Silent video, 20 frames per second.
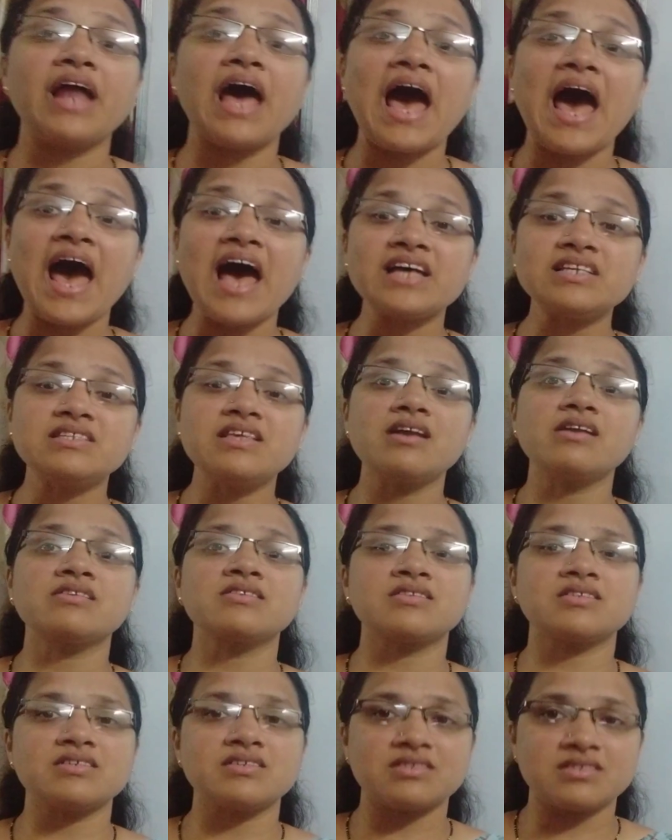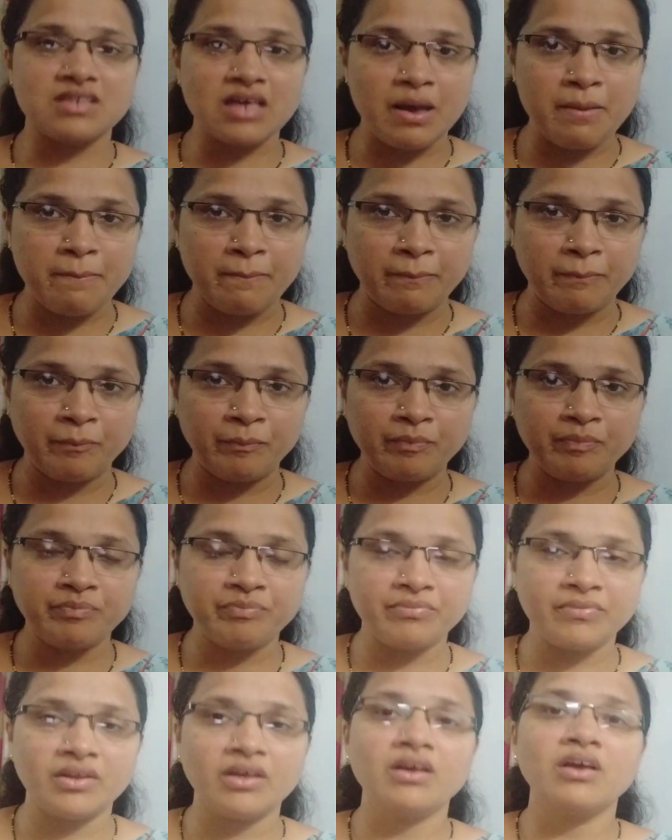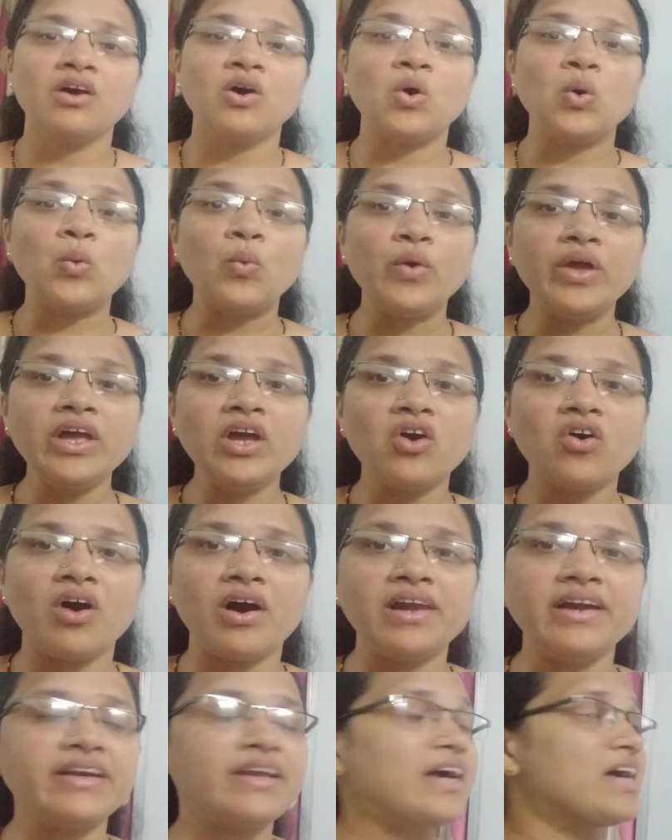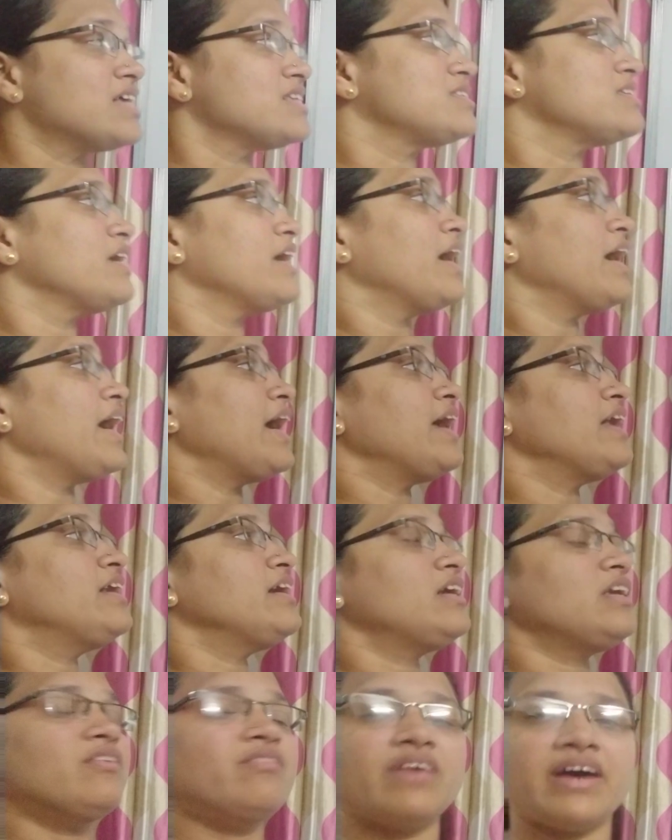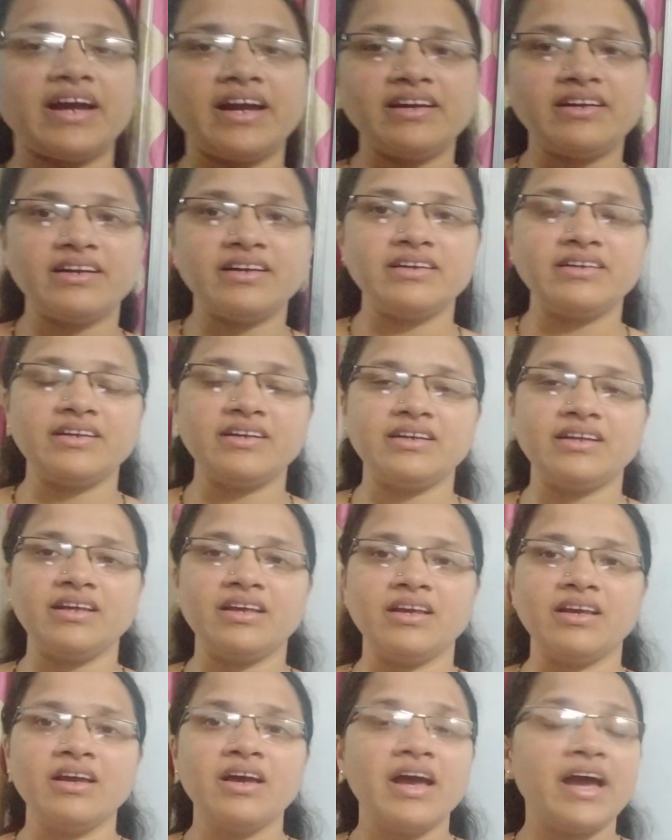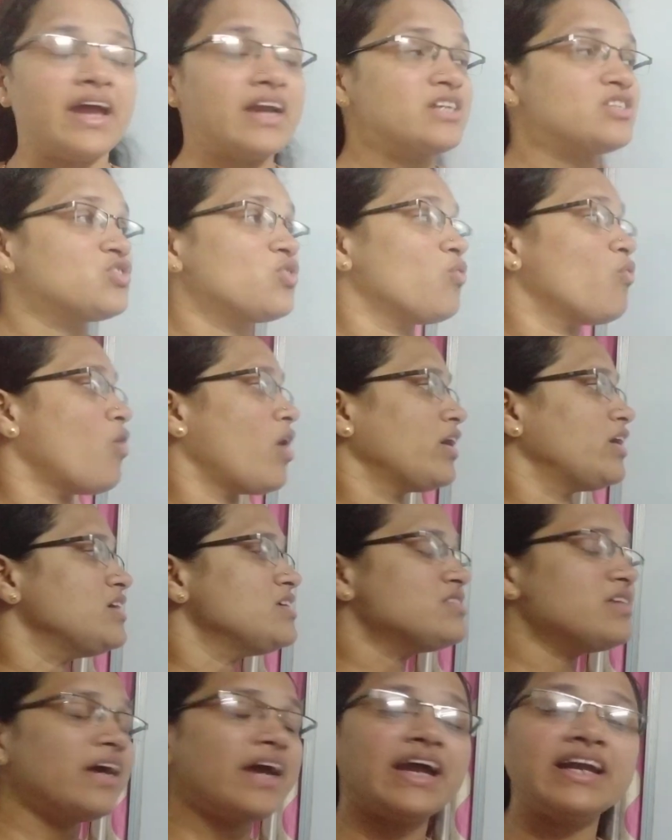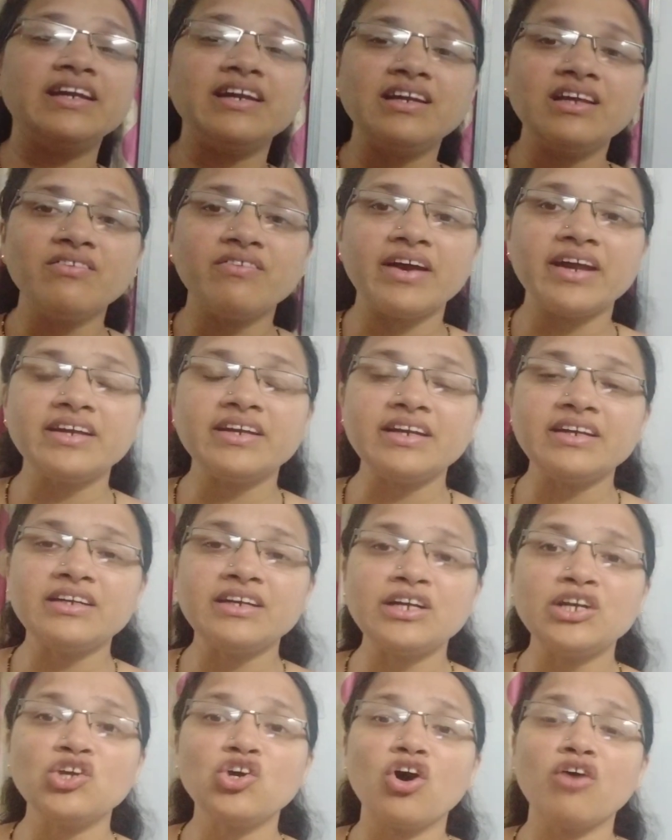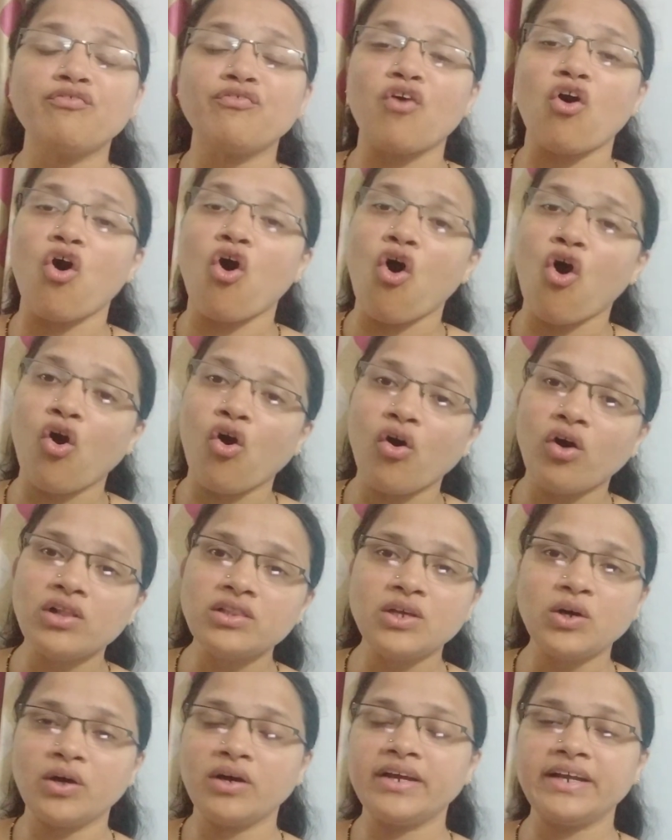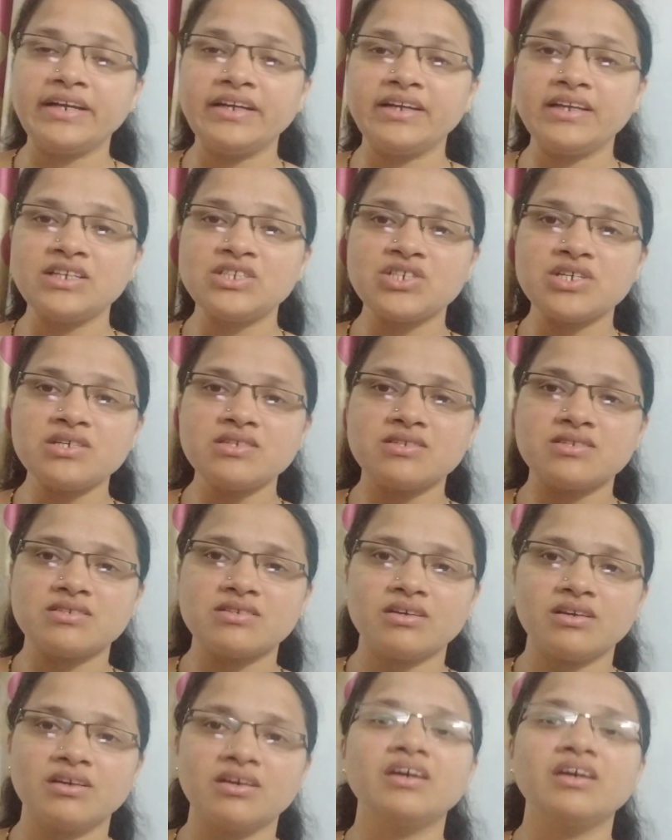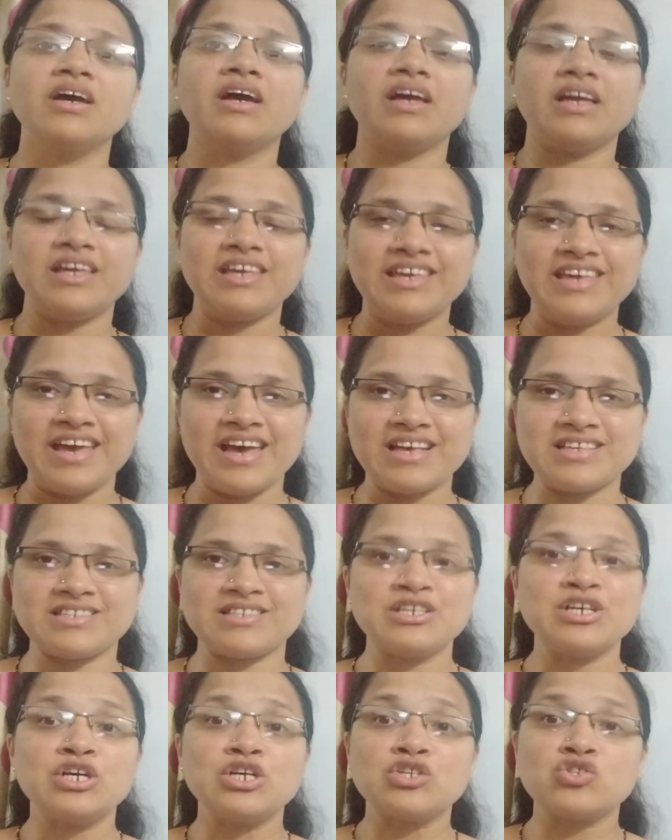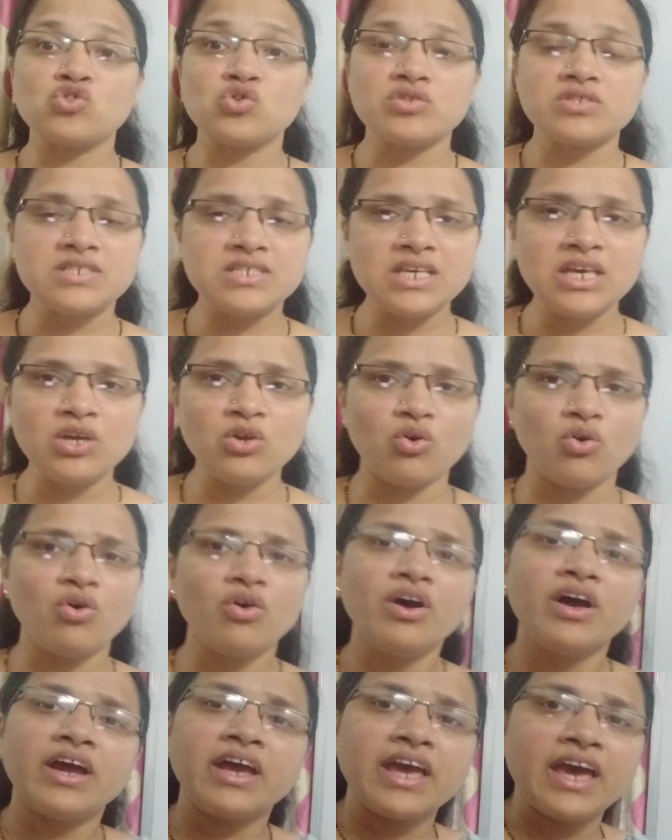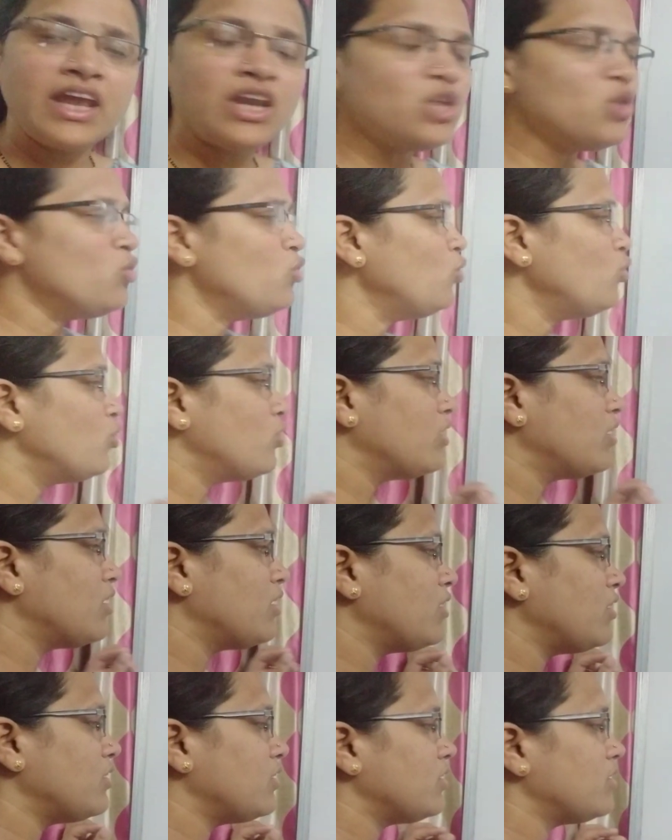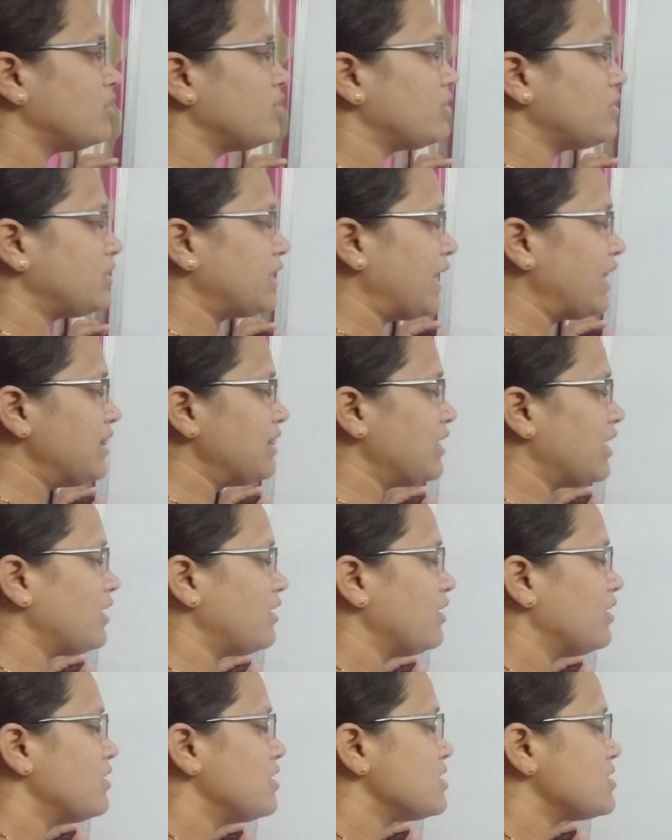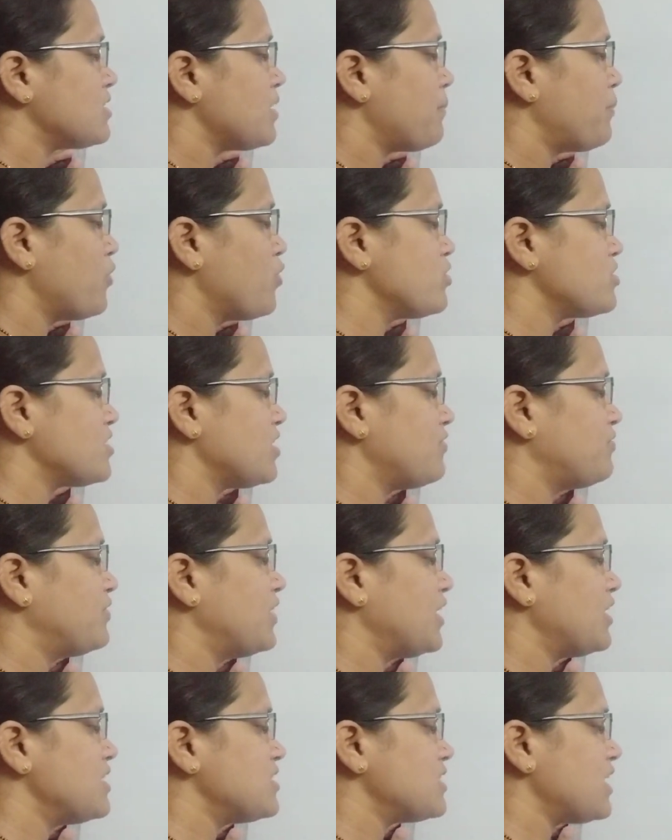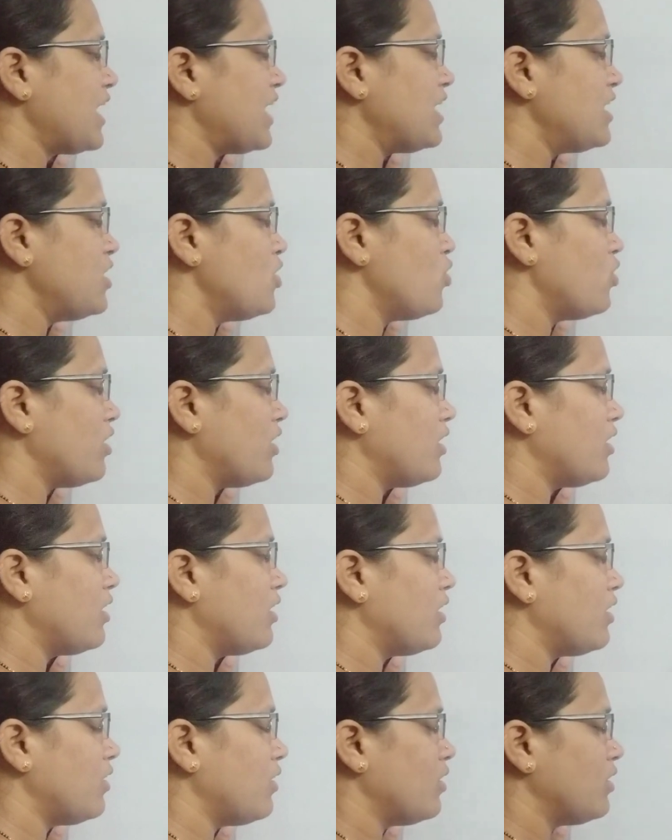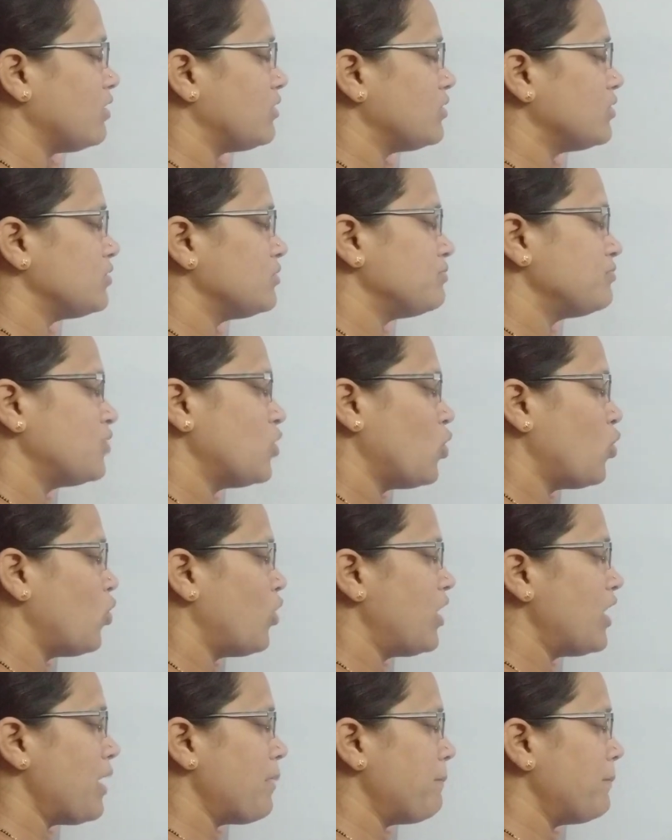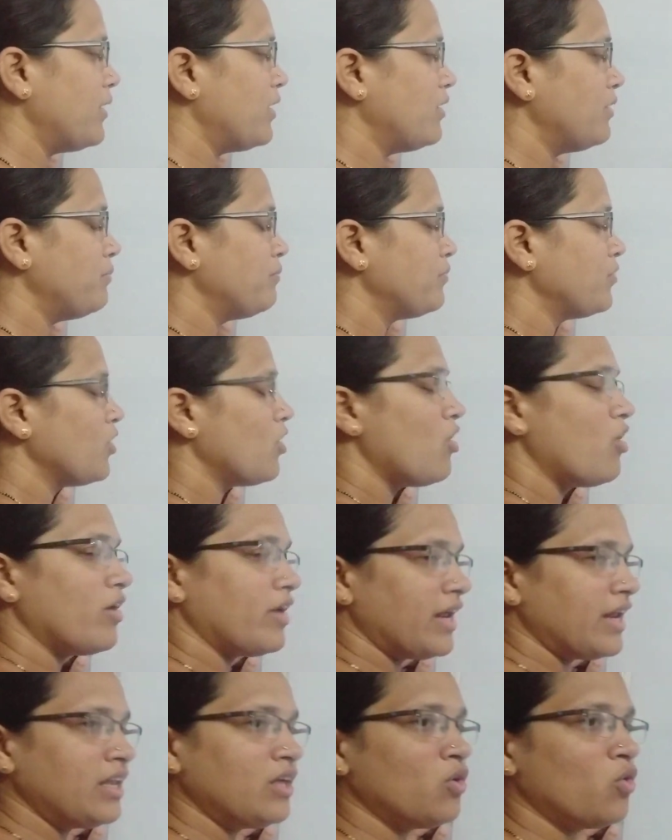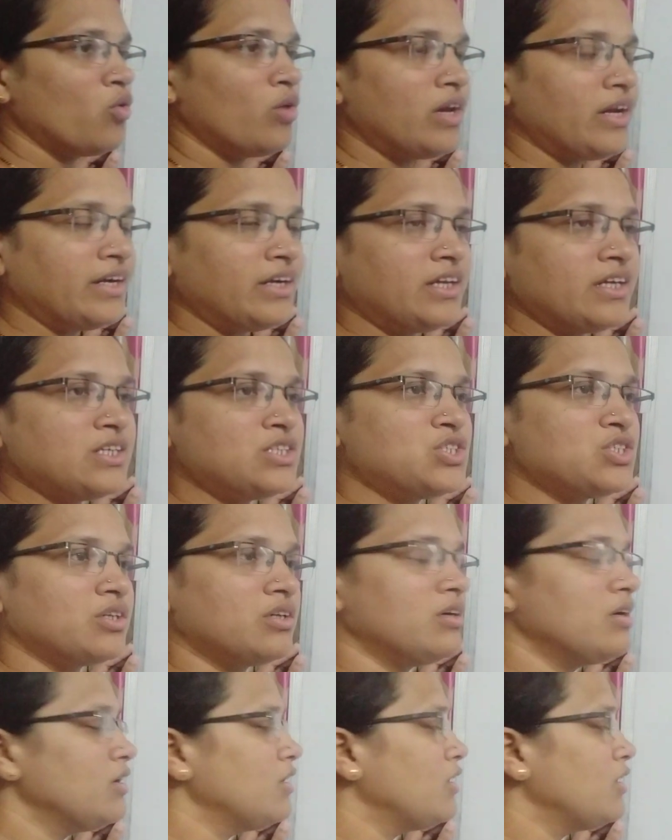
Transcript: as its sum, we call it as additive identity. And so what is the additive identity of all the integers? Yes, so 0. Can you tell that, suppose if there is any whole number or any whole integer